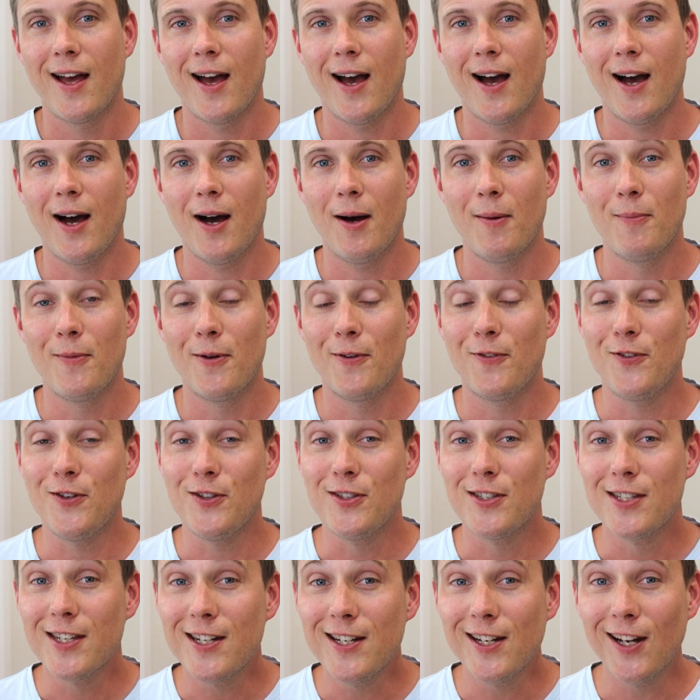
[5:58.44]
Um, if you
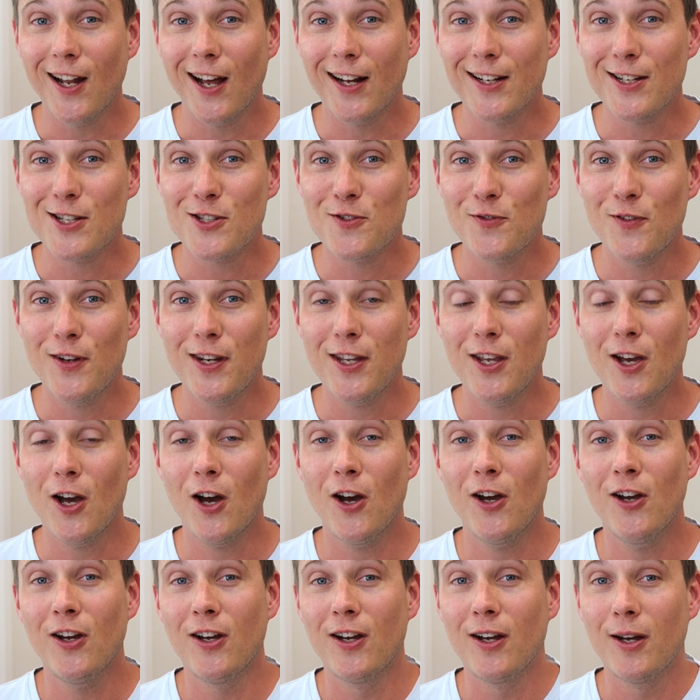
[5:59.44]
didn't like this
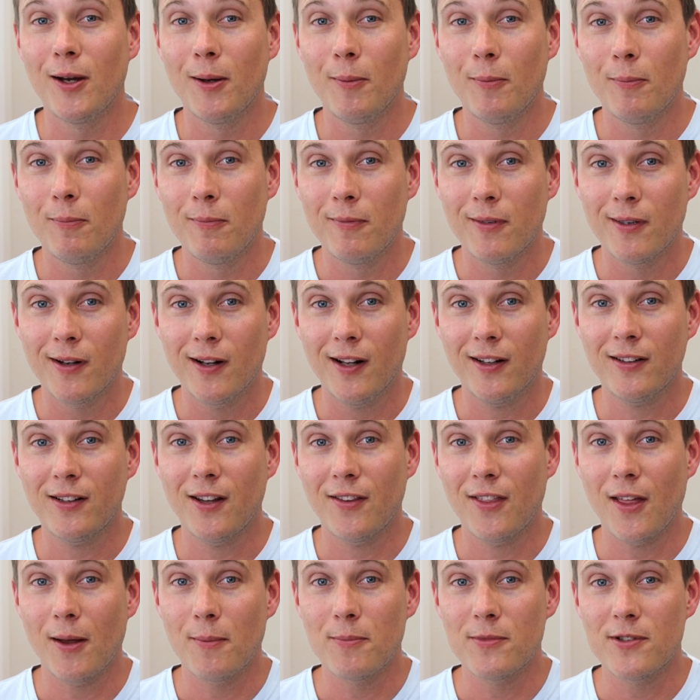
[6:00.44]
video, click
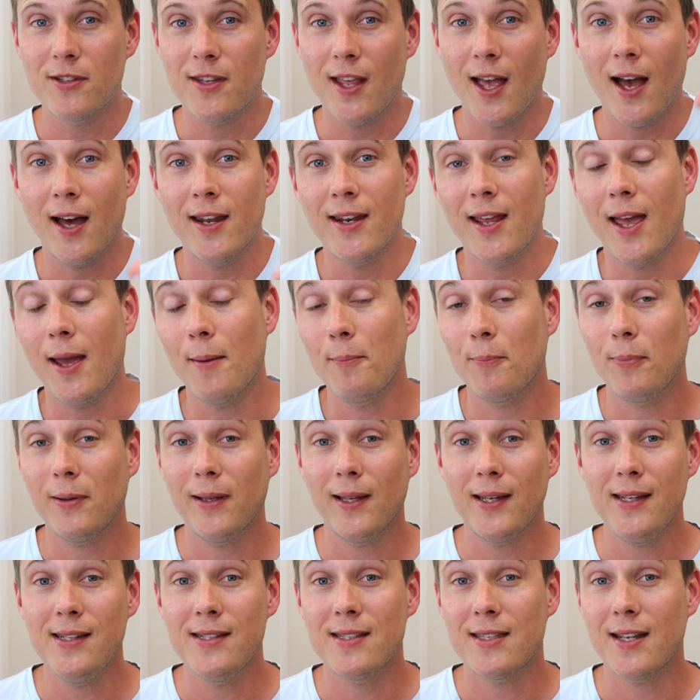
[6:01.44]
the thumbs down and
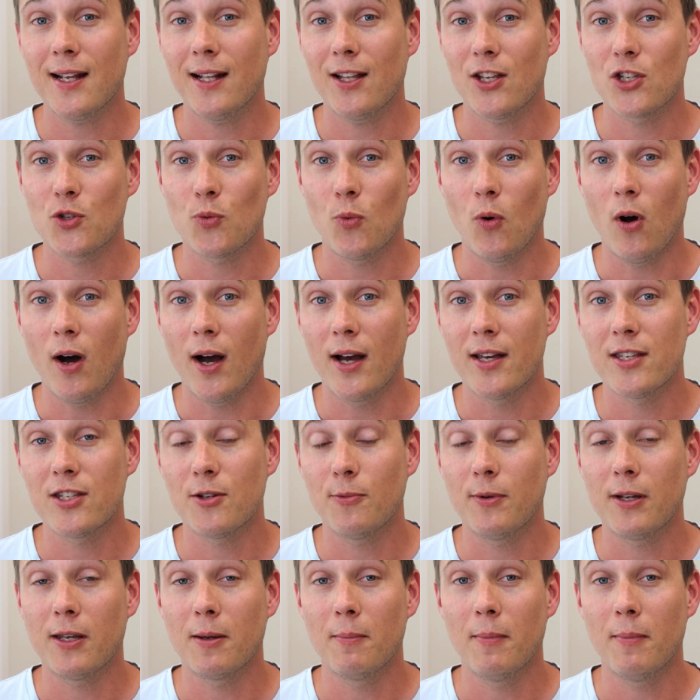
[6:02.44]
please tell us why so we